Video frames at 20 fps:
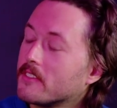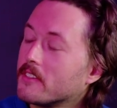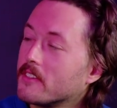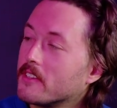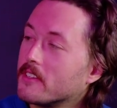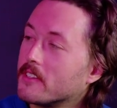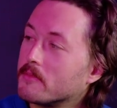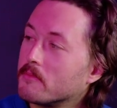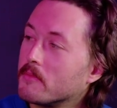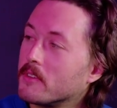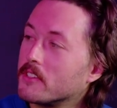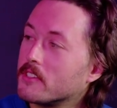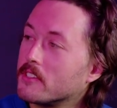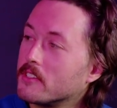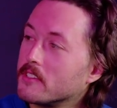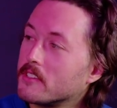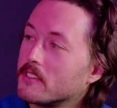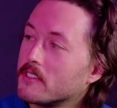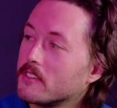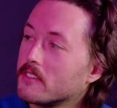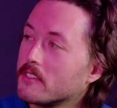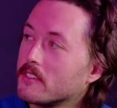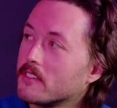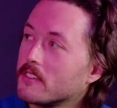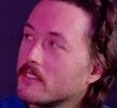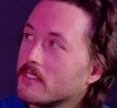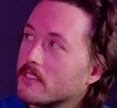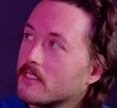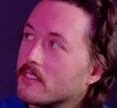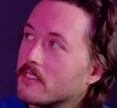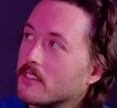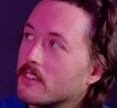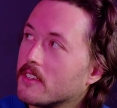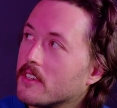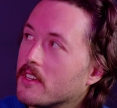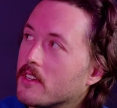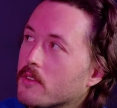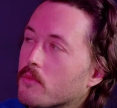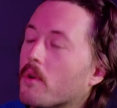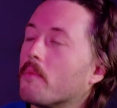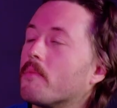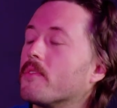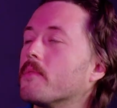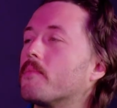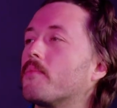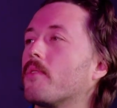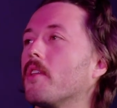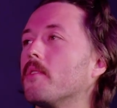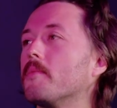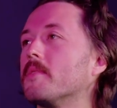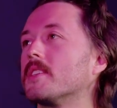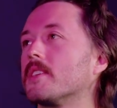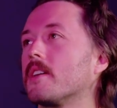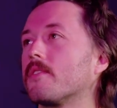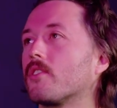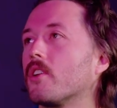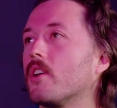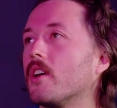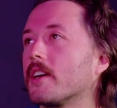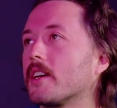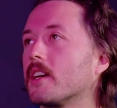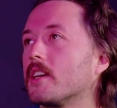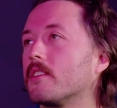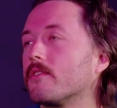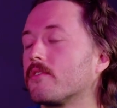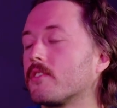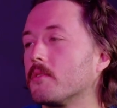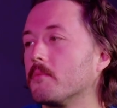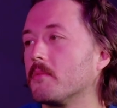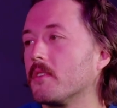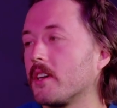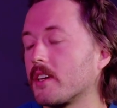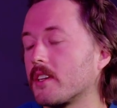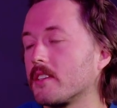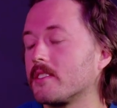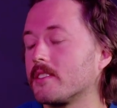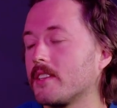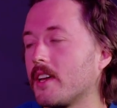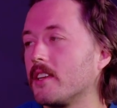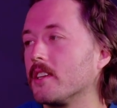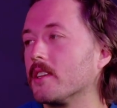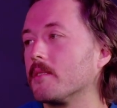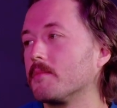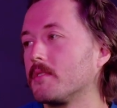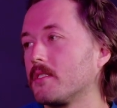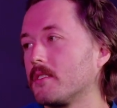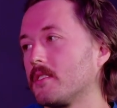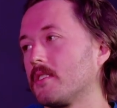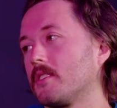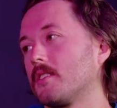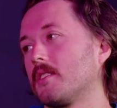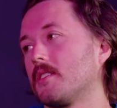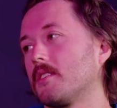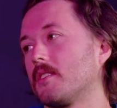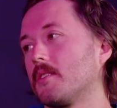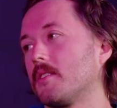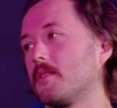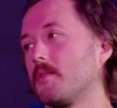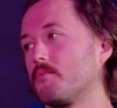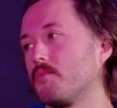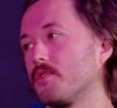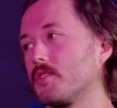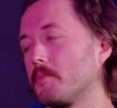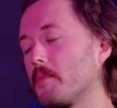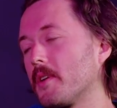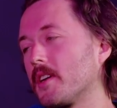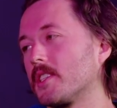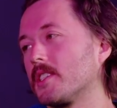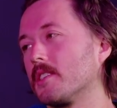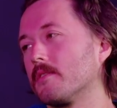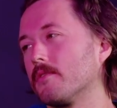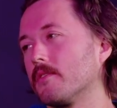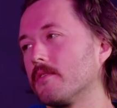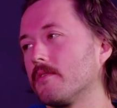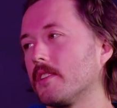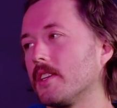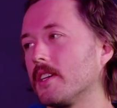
As much as... Well, the problem is I've got a kind of like a stand-up perspective of